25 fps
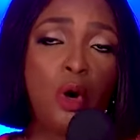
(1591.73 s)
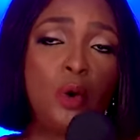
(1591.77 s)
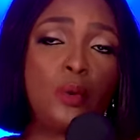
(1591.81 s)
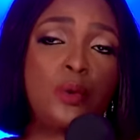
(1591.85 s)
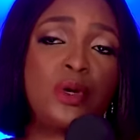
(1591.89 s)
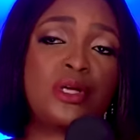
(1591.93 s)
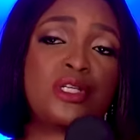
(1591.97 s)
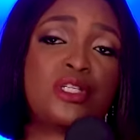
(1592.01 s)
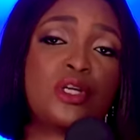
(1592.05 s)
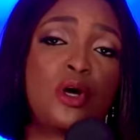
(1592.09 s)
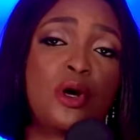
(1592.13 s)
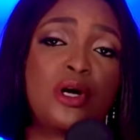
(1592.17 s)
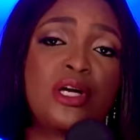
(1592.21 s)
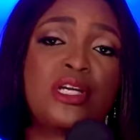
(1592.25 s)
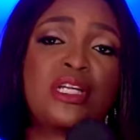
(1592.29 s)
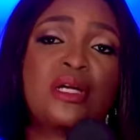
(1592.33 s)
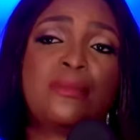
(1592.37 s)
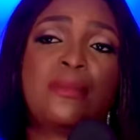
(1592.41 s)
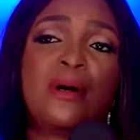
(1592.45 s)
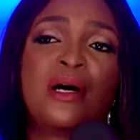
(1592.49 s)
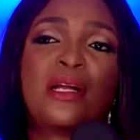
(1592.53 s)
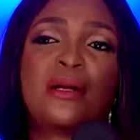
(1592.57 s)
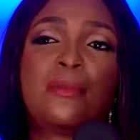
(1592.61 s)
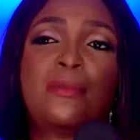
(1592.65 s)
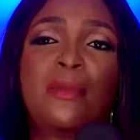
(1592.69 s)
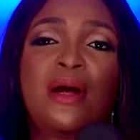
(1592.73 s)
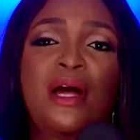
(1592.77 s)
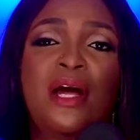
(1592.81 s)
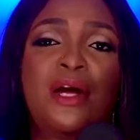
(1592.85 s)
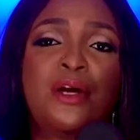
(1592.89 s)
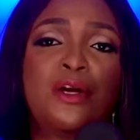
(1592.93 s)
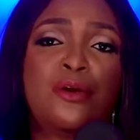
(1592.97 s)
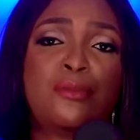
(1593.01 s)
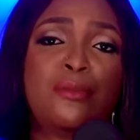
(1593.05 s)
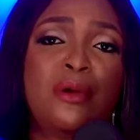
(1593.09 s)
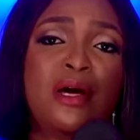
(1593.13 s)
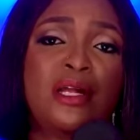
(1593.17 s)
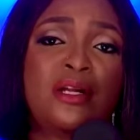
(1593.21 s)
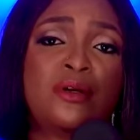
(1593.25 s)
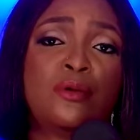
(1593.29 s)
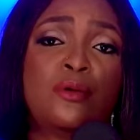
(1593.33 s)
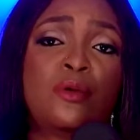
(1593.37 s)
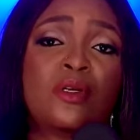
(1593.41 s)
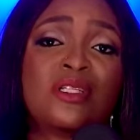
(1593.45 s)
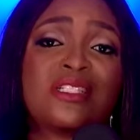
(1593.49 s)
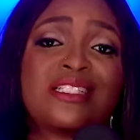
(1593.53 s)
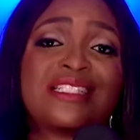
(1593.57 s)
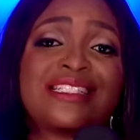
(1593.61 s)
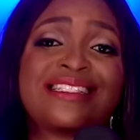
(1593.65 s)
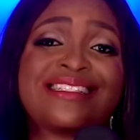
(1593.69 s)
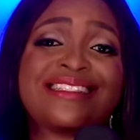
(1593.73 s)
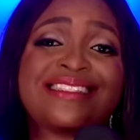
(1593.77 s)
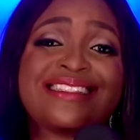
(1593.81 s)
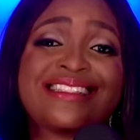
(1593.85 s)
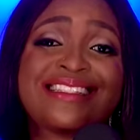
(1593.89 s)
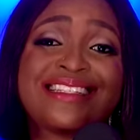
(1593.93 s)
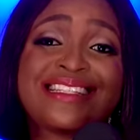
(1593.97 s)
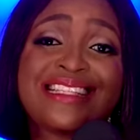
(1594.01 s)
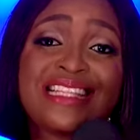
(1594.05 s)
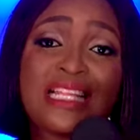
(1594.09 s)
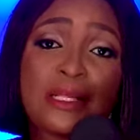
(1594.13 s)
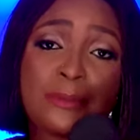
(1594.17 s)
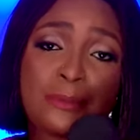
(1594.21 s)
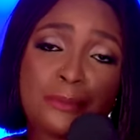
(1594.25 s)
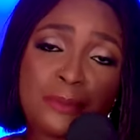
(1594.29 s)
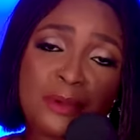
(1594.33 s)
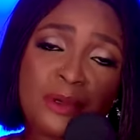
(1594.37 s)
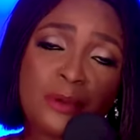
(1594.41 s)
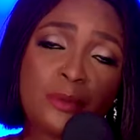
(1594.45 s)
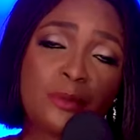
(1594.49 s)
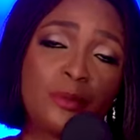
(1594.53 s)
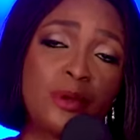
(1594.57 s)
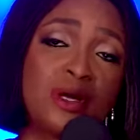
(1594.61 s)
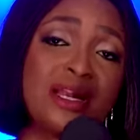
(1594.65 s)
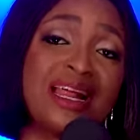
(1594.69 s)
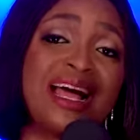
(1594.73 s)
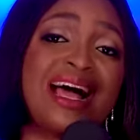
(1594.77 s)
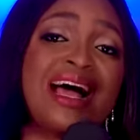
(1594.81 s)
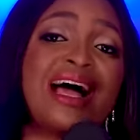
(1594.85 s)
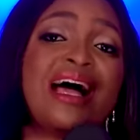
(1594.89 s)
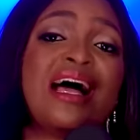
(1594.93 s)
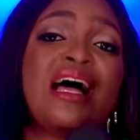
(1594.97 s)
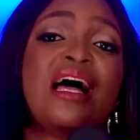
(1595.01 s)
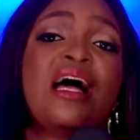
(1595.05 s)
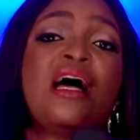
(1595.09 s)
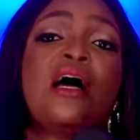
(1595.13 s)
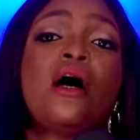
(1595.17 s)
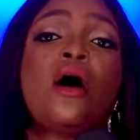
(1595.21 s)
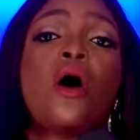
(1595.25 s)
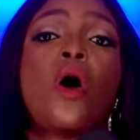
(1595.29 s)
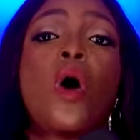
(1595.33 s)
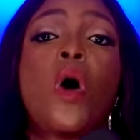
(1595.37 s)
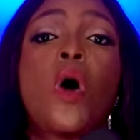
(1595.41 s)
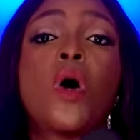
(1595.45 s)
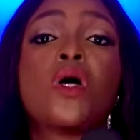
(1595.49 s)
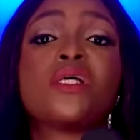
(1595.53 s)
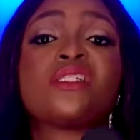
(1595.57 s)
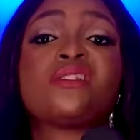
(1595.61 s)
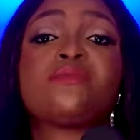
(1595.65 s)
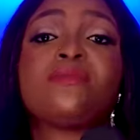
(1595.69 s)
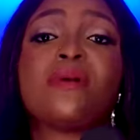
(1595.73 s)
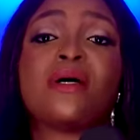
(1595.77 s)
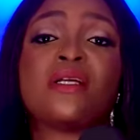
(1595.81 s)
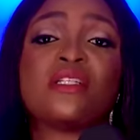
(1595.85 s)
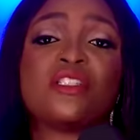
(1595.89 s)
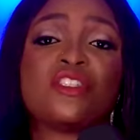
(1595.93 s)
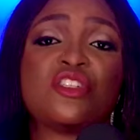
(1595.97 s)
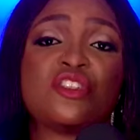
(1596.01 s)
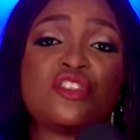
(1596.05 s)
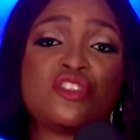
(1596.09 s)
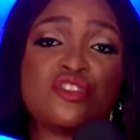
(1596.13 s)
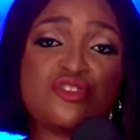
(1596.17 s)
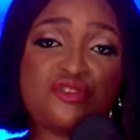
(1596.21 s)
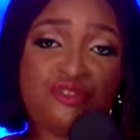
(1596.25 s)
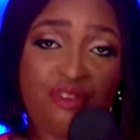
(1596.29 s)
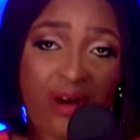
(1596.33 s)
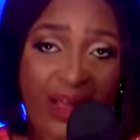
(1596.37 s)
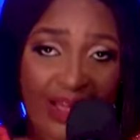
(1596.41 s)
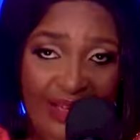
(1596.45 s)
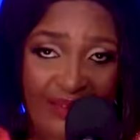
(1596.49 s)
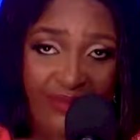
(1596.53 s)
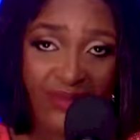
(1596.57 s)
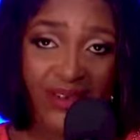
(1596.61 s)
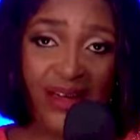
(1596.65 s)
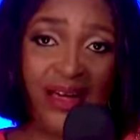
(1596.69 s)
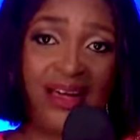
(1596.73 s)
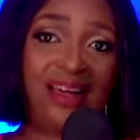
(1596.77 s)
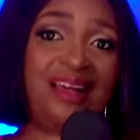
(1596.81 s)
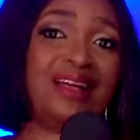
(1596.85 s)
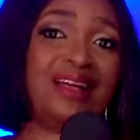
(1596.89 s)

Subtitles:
we're talking about a married woman who is sleeping with her husband's driver